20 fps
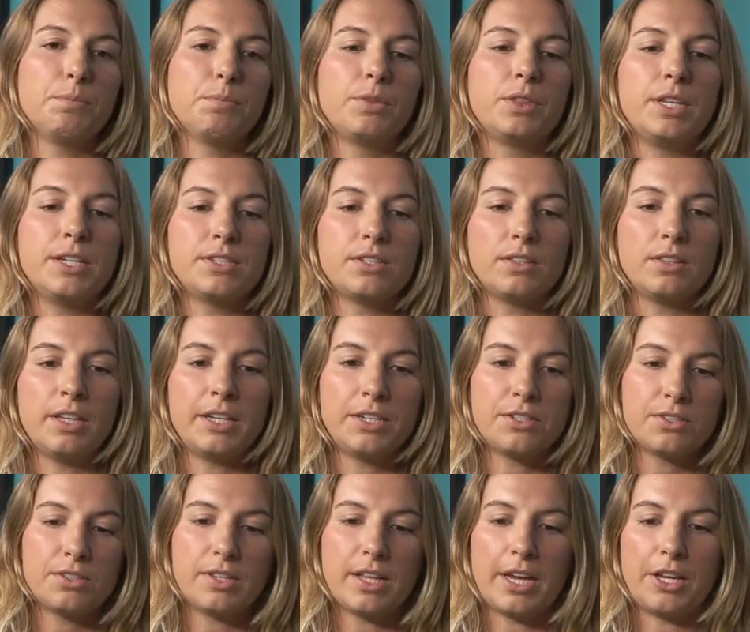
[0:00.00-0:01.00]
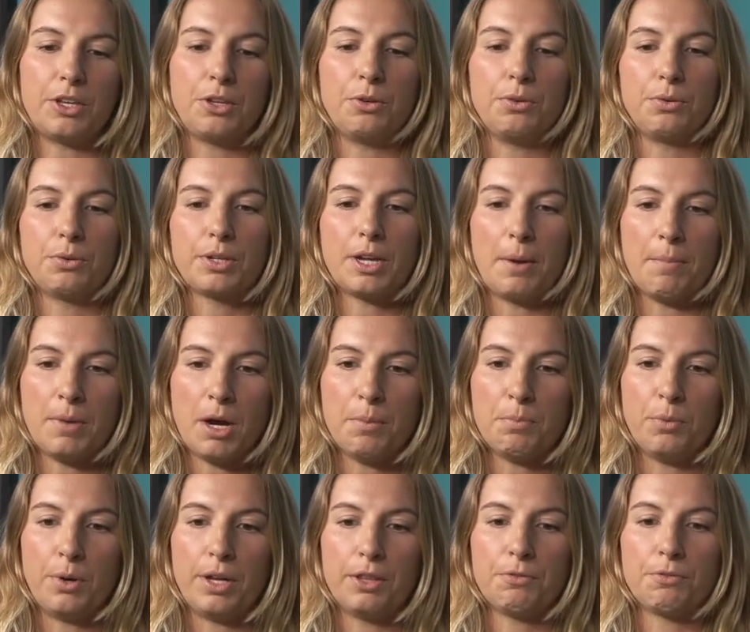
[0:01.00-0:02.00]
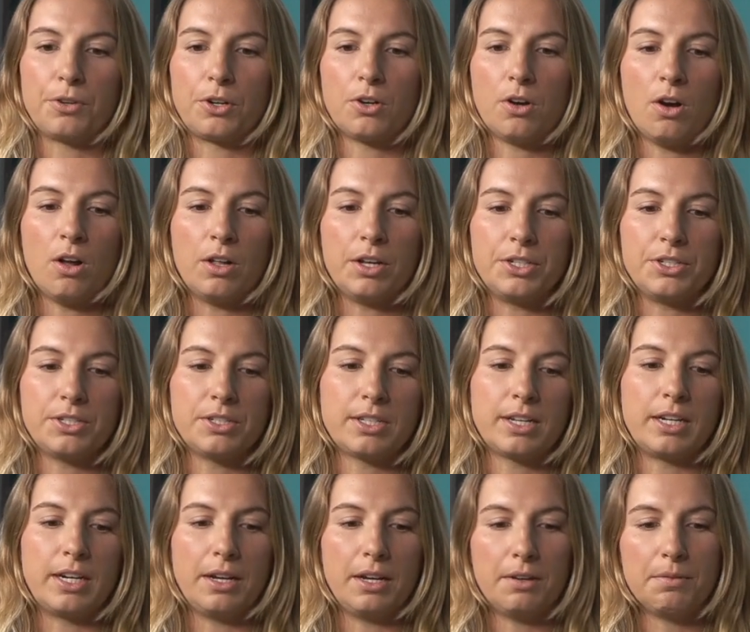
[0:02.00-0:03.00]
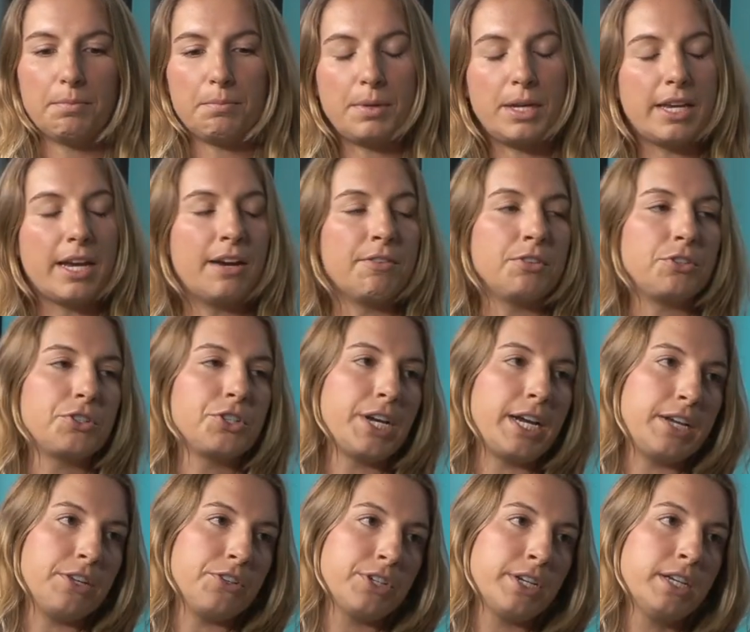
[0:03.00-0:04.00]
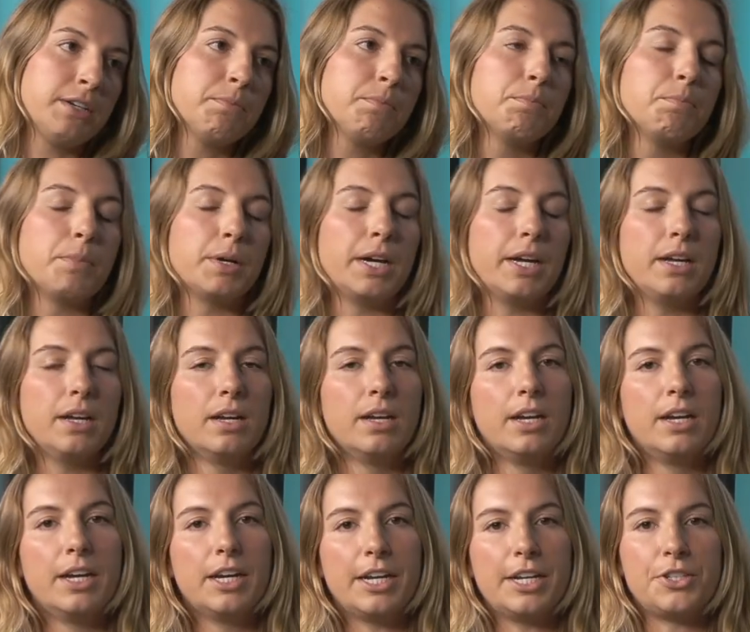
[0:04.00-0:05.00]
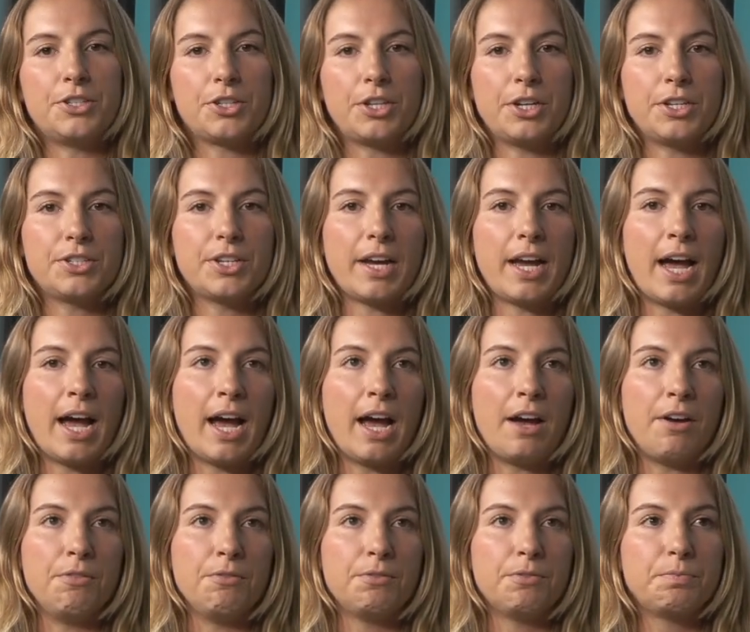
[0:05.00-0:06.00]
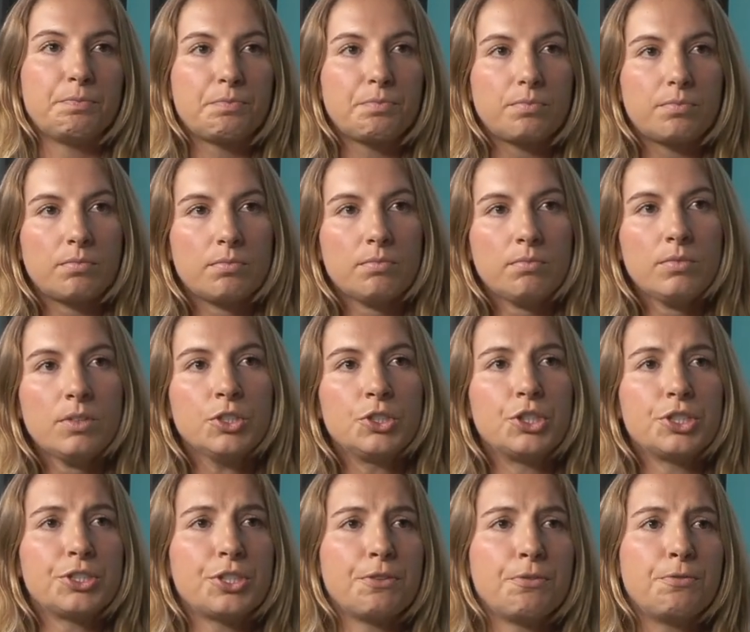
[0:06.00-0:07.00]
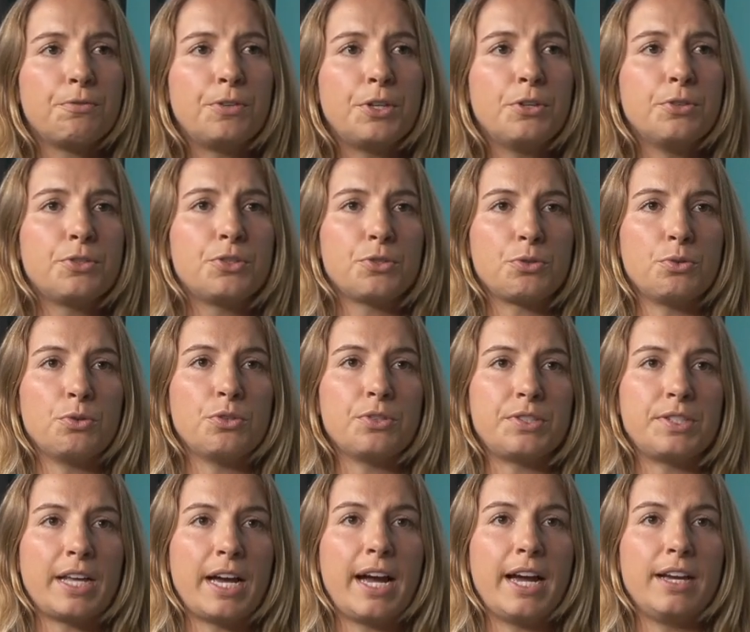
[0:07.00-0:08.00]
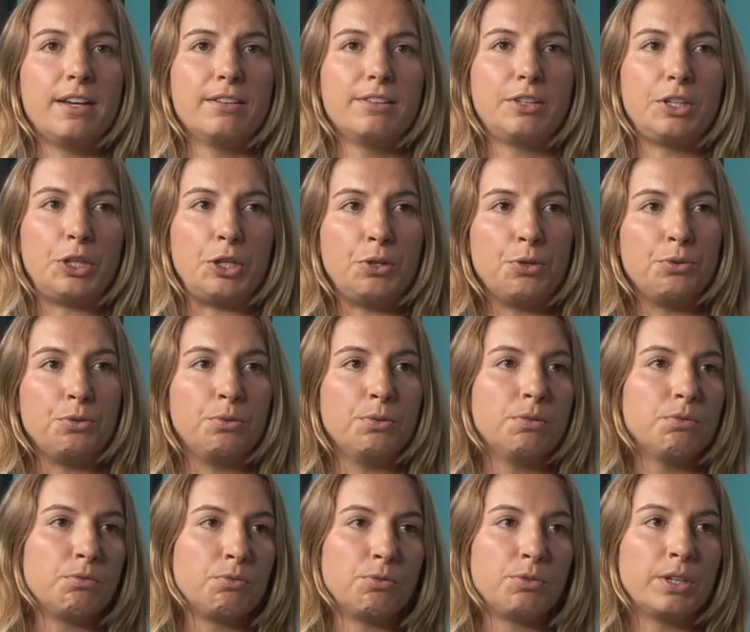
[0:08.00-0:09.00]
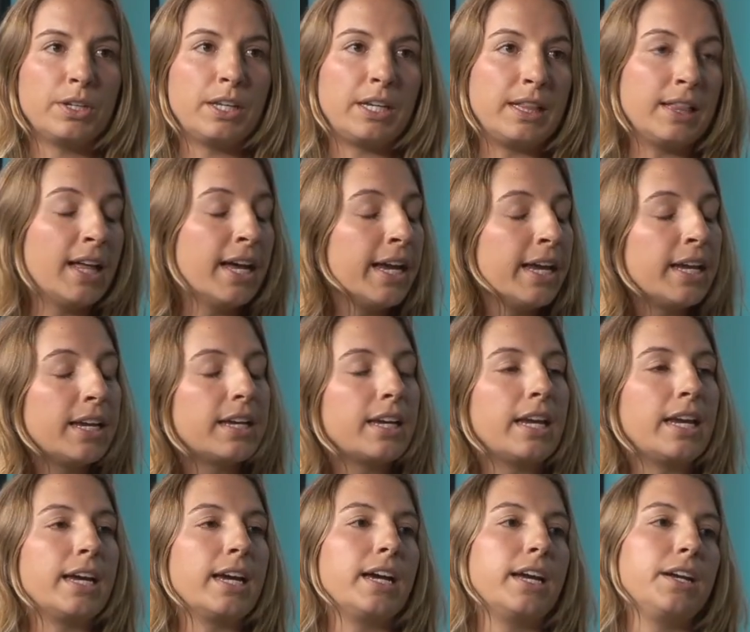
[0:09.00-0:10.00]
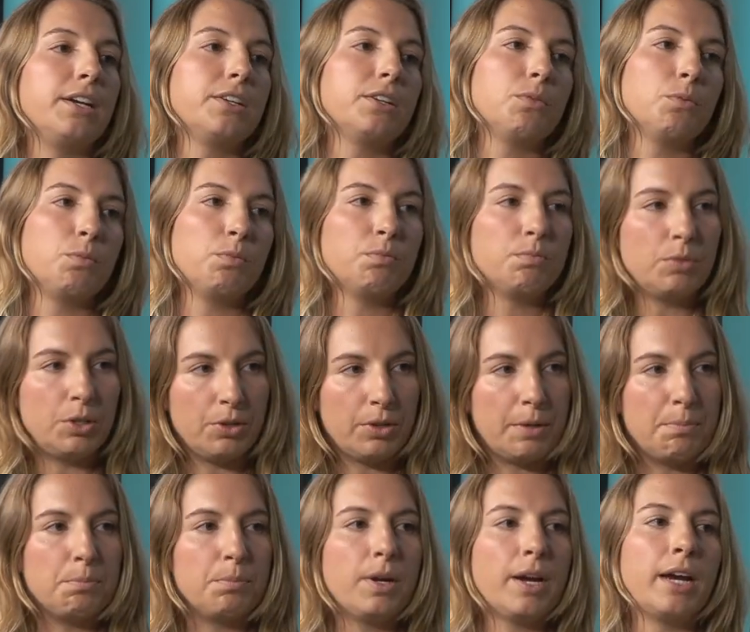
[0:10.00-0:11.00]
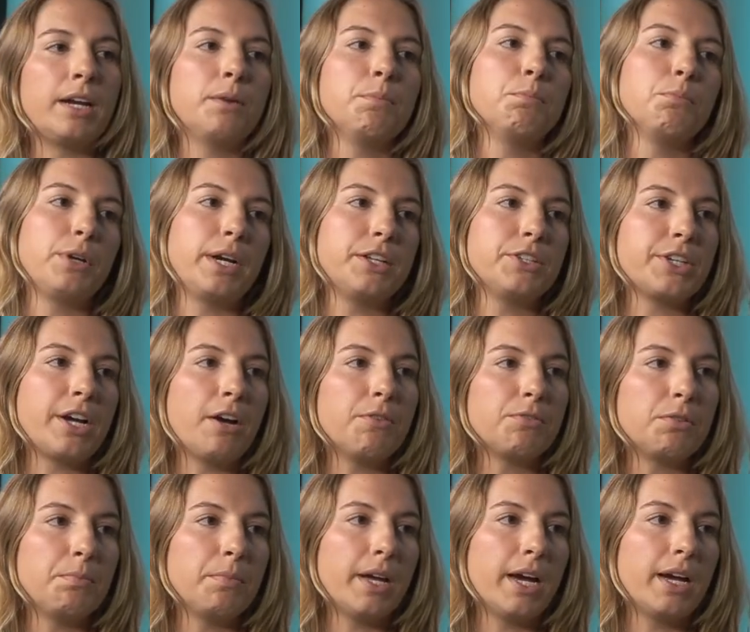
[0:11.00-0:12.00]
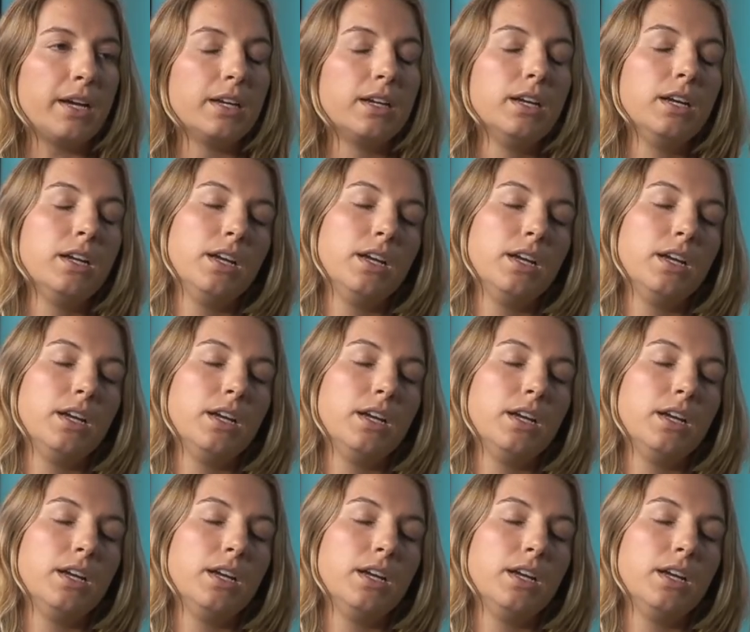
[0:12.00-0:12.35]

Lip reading: This list that you come up with for college is going to be ever changing, but it's good to have just a few schools that you really like, and you can kind of branch out from that.